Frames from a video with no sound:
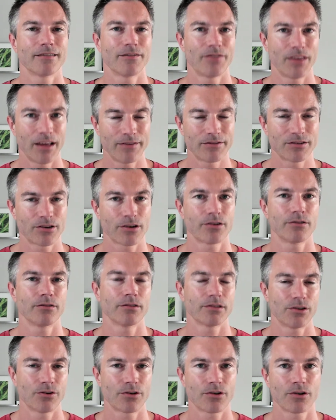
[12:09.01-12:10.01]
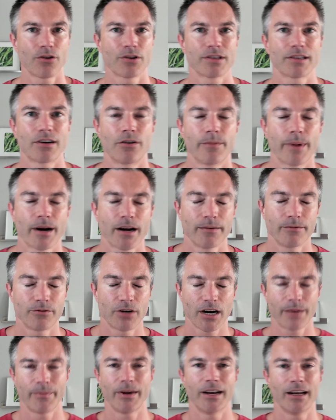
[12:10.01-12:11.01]
If they have sucralose, I don't
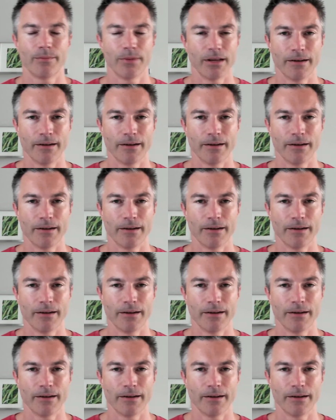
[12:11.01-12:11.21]
recommend it.